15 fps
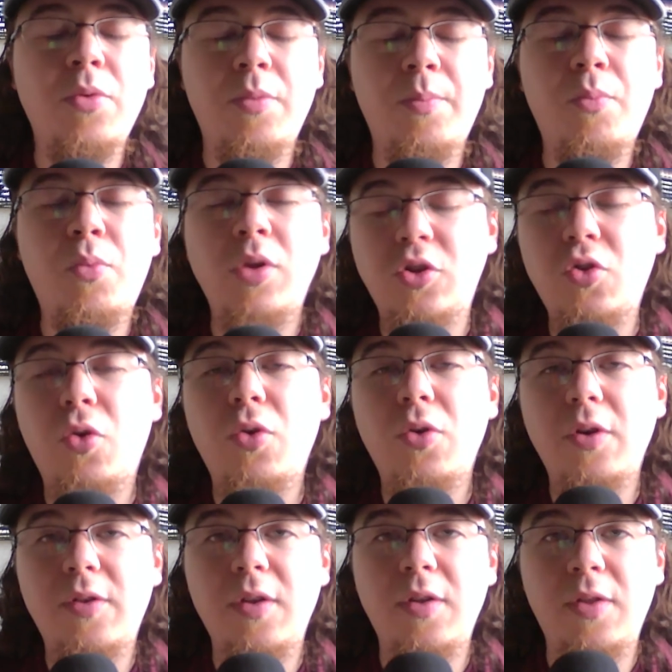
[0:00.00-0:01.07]
which
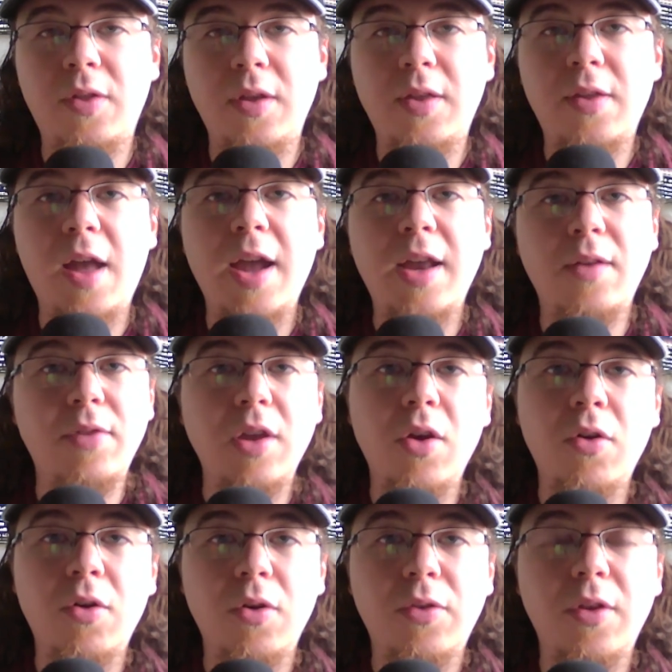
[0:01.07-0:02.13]
Taurus is the sign of the
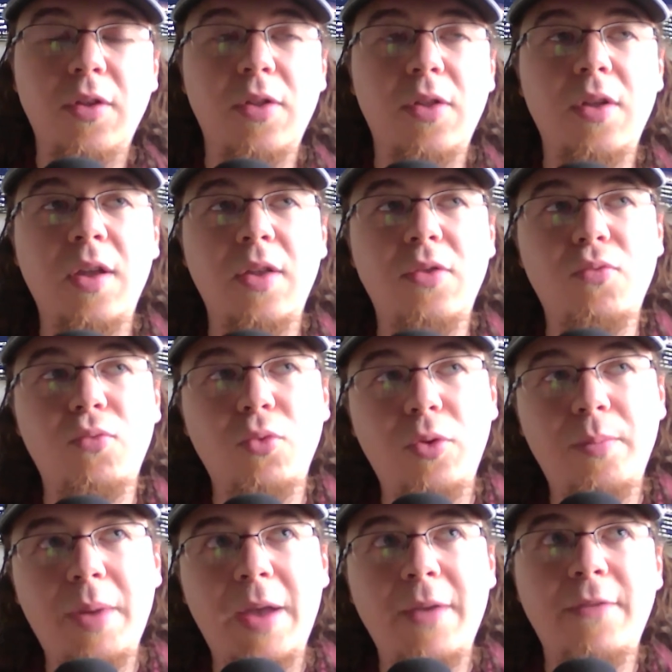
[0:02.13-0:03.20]
earth. It's
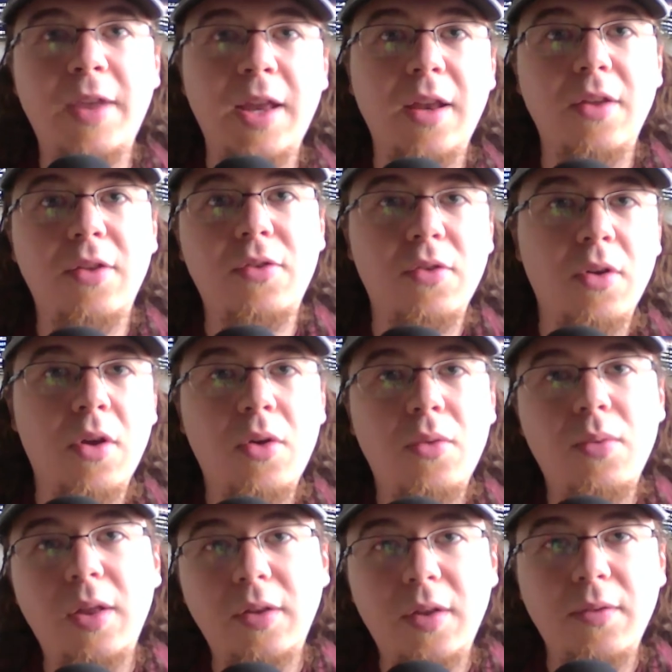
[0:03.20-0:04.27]
ruled by Venus,
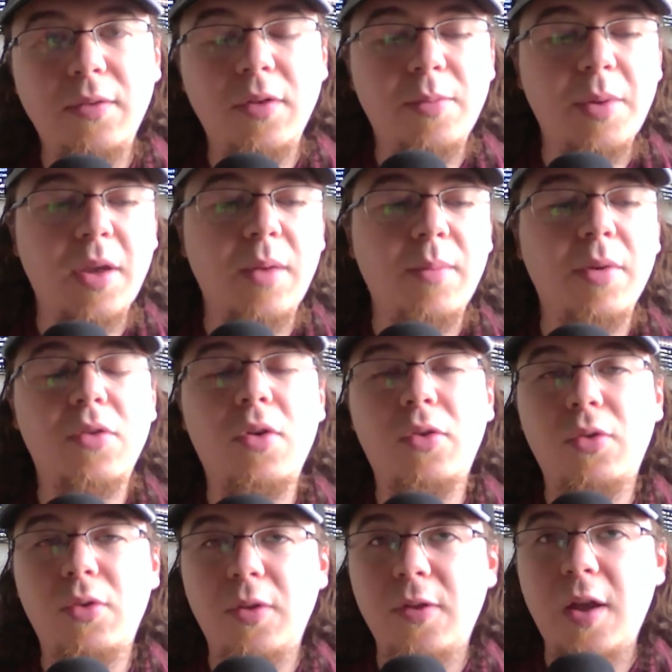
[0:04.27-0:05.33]
relatively speaking, but it's
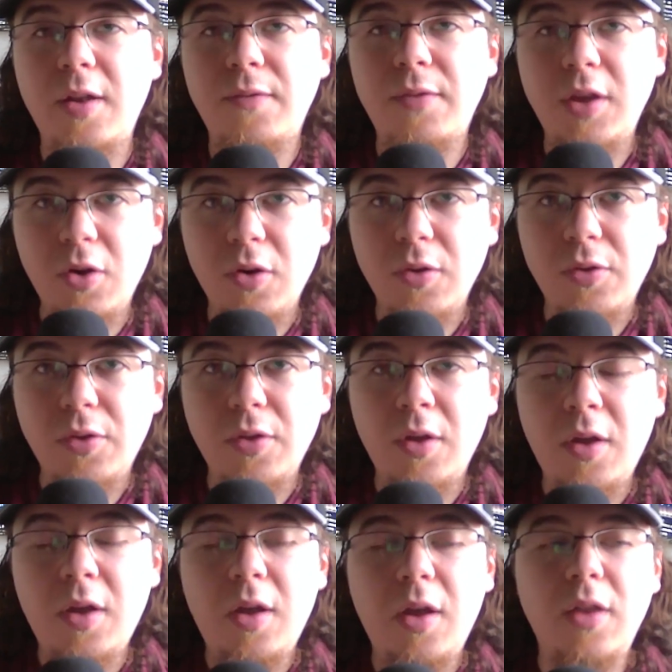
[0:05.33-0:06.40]
also the sign of the earth.
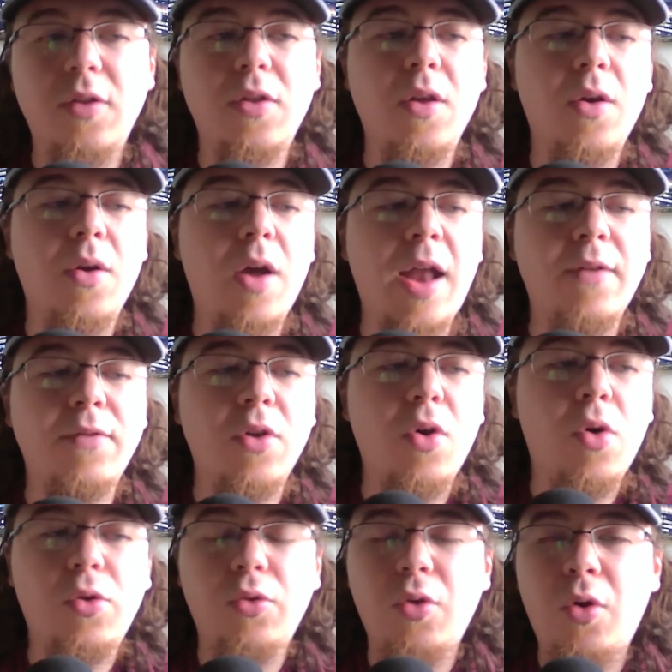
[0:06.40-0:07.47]
It's out of
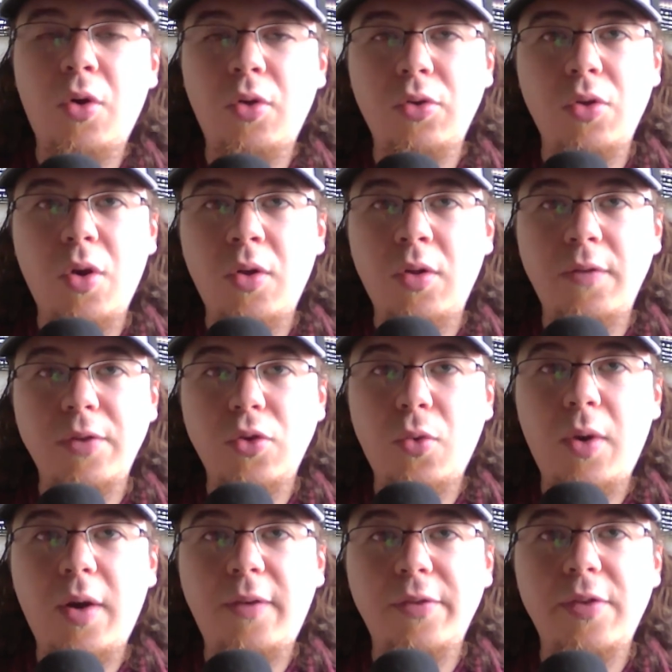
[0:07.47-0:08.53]
all of the
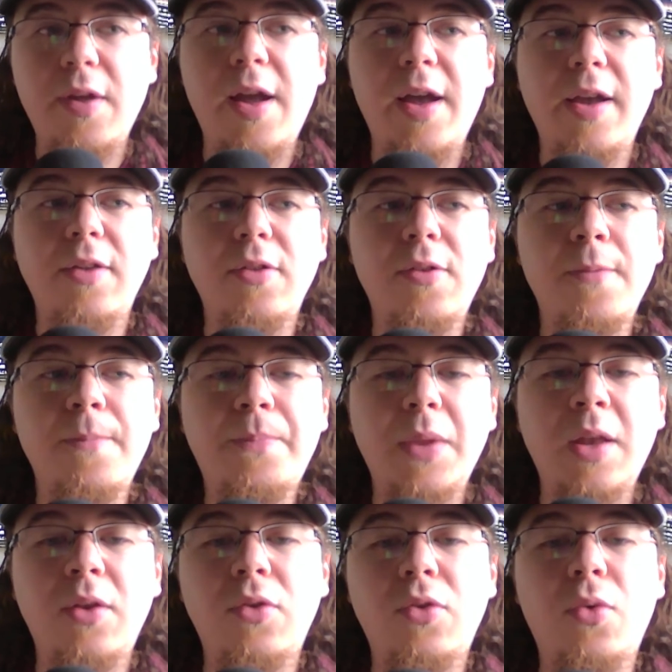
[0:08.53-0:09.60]
12 signs,
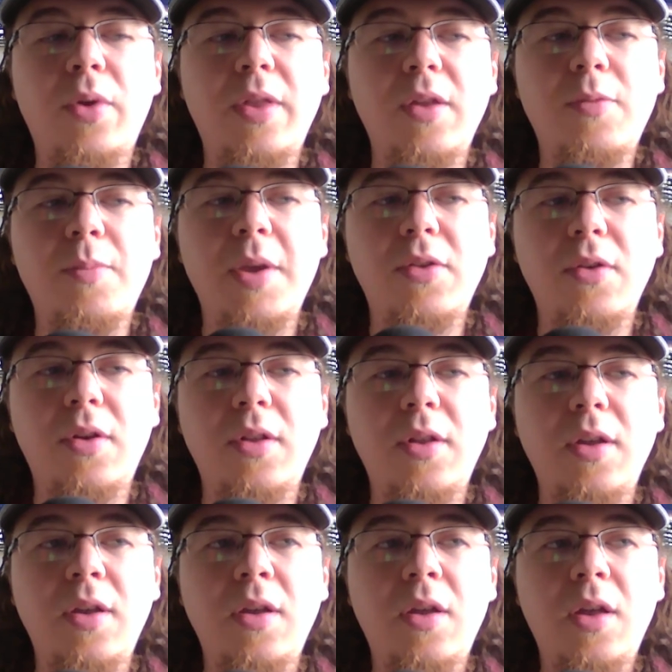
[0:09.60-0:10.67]
it is the one that's
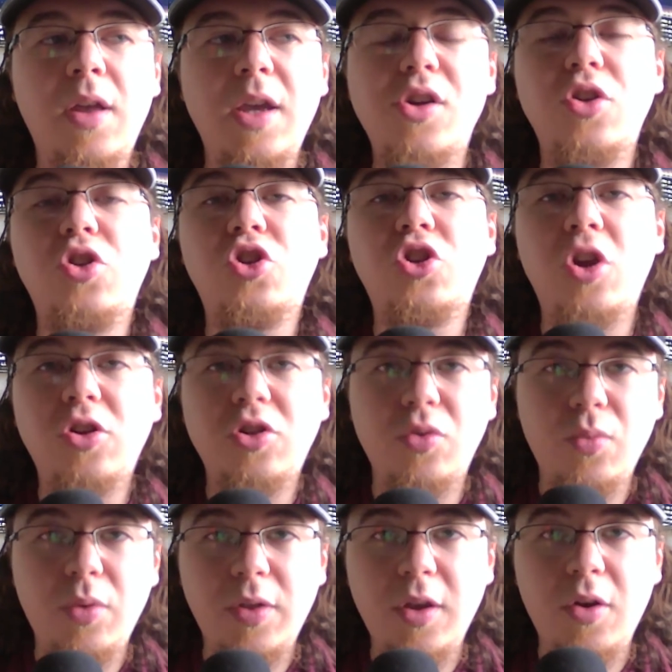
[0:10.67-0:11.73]
basically in
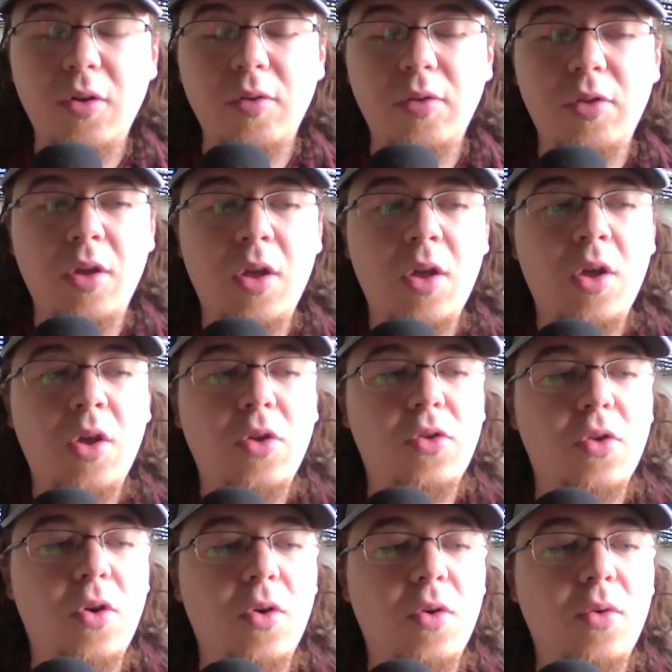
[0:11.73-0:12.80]
conjunction with the earth.
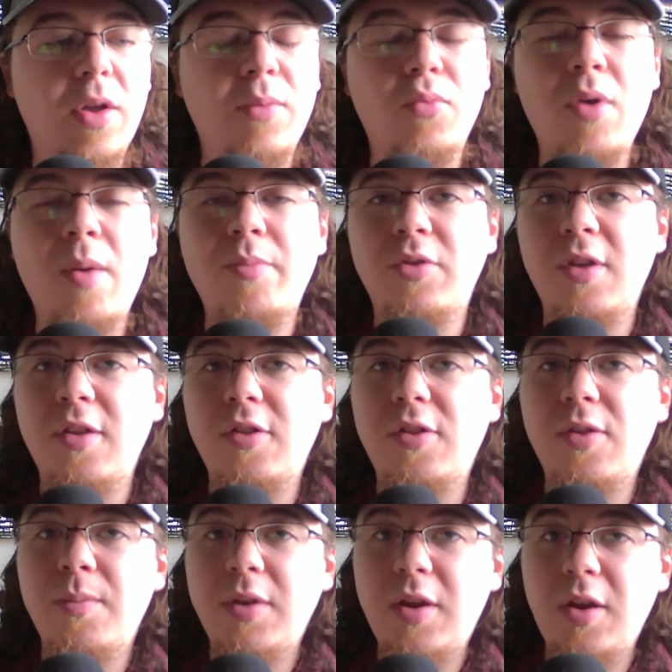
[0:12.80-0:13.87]
So it represents
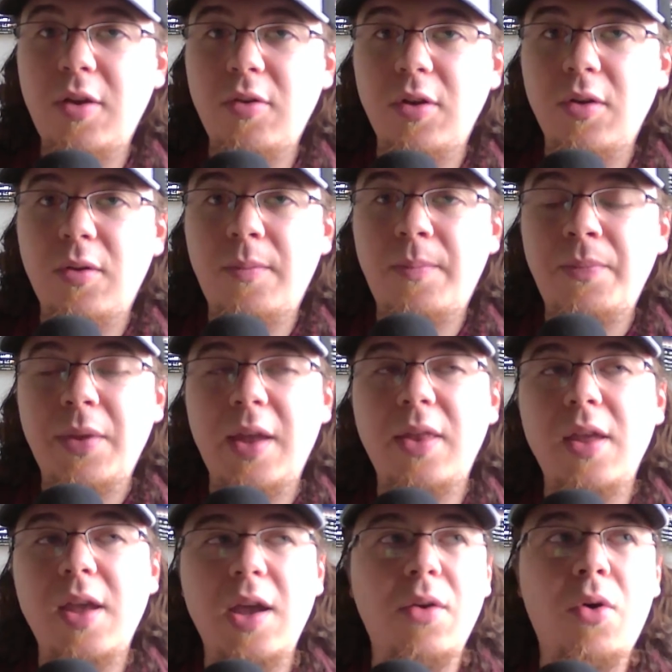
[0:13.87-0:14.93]
the material.
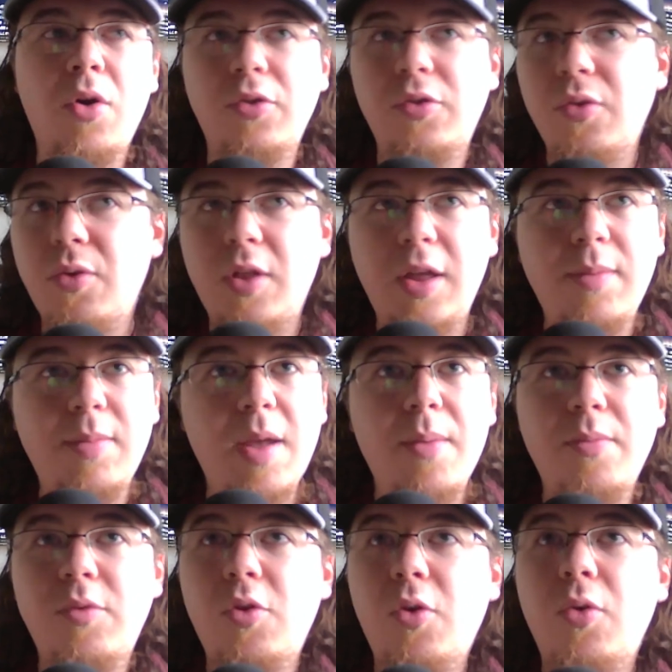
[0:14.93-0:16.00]
And they also claim
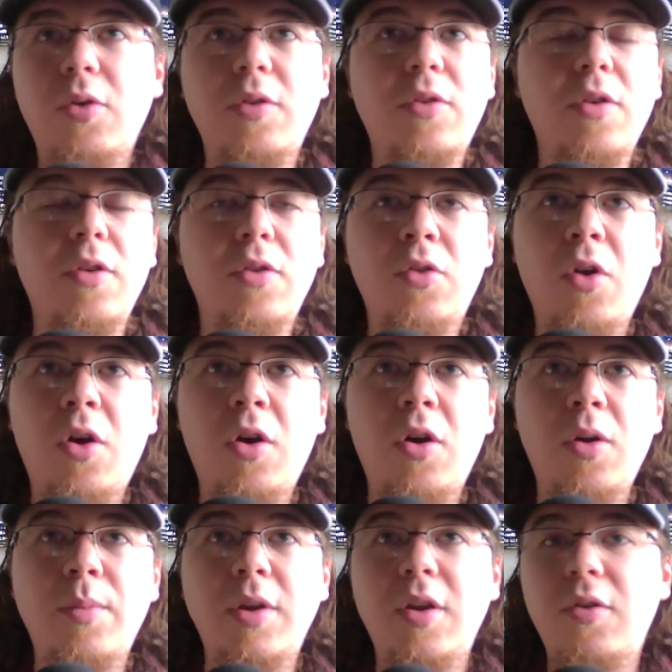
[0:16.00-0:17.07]
that Tauruses
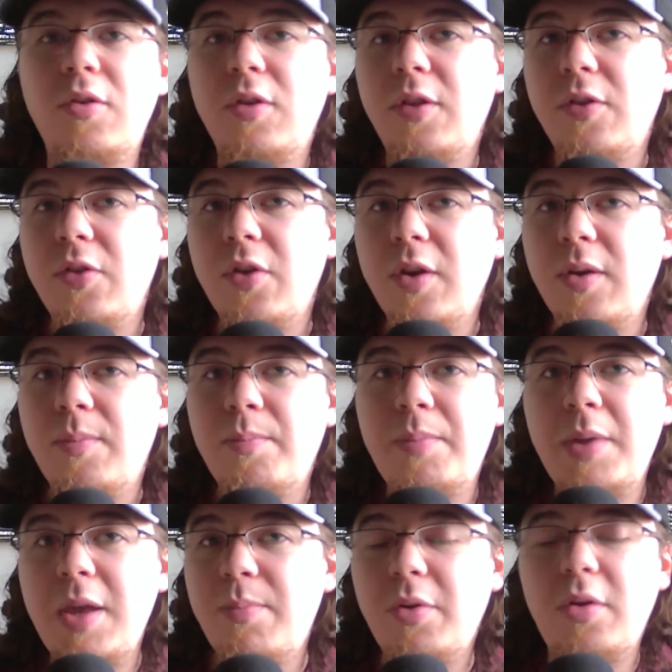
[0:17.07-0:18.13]
are materialistic
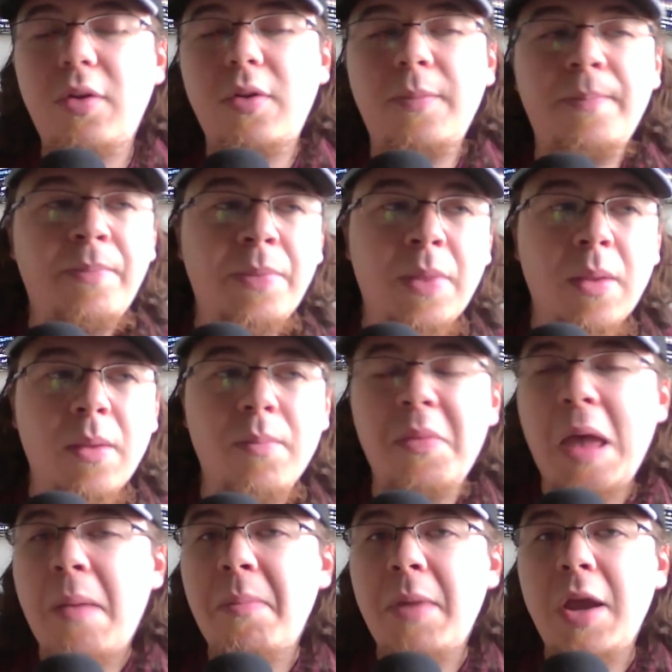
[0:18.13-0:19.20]
people.
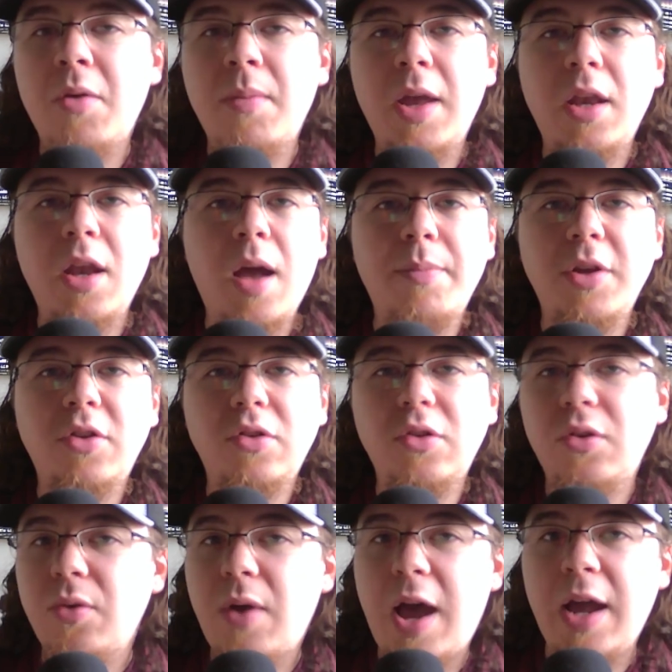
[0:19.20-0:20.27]
That may or may not be
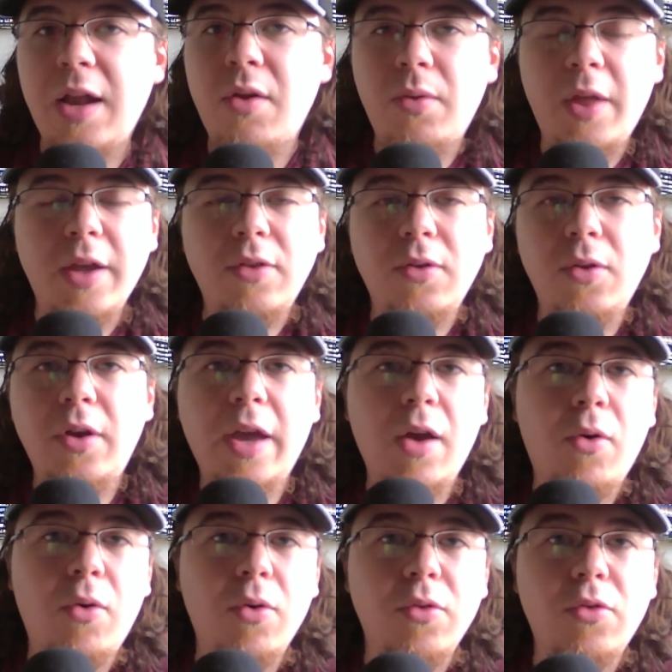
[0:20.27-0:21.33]
true. I don't like to look at
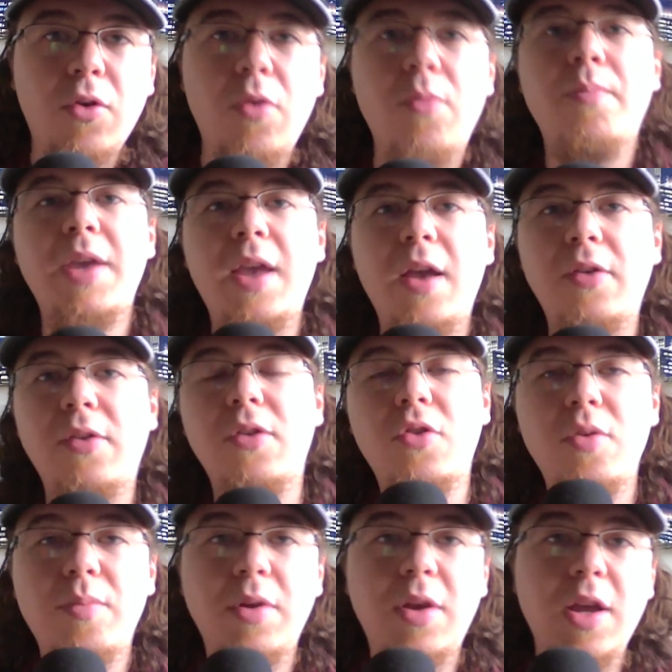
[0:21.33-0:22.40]
horoscope BS
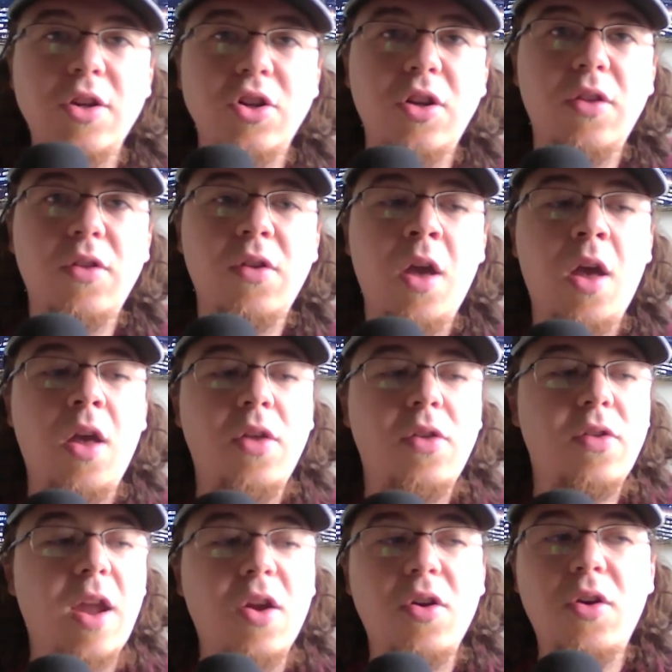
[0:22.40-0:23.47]
interpretations,
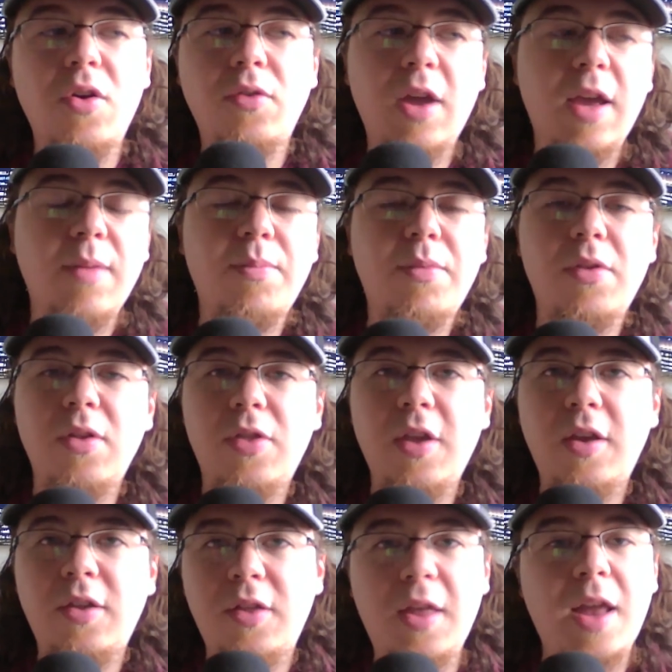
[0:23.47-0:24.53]
stereotypes, and things of that